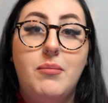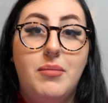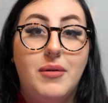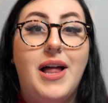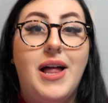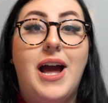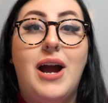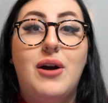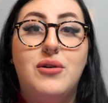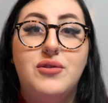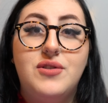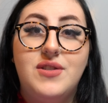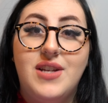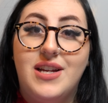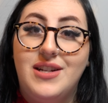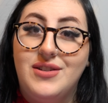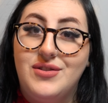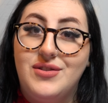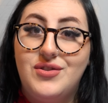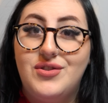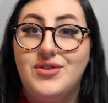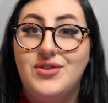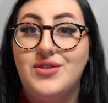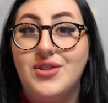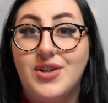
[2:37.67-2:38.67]
blouse and
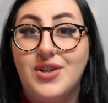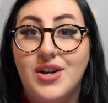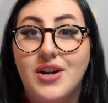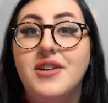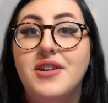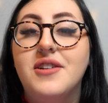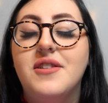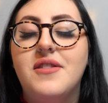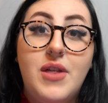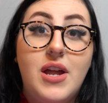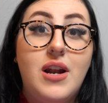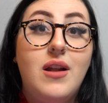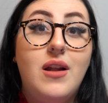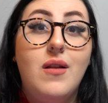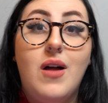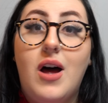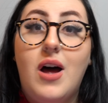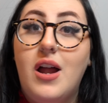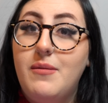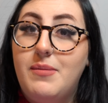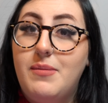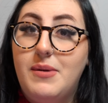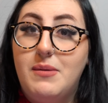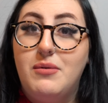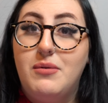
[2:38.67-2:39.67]
skirt that a
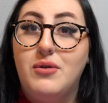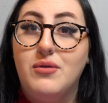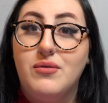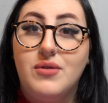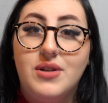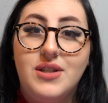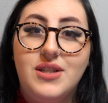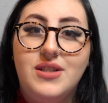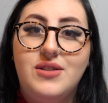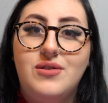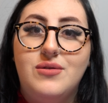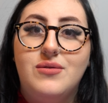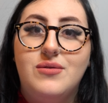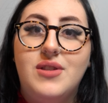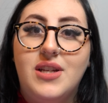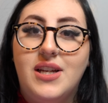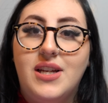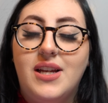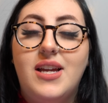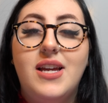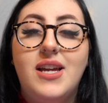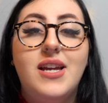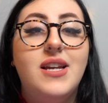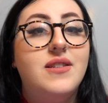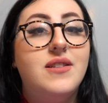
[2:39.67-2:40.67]
lot of people really do
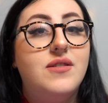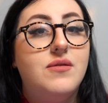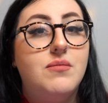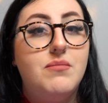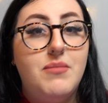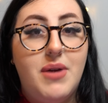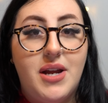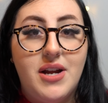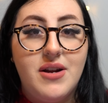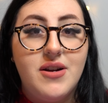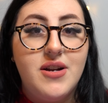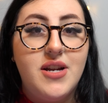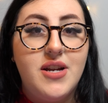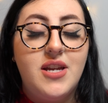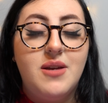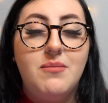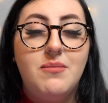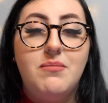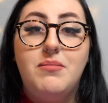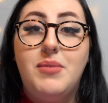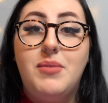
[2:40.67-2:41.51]
think is Mary,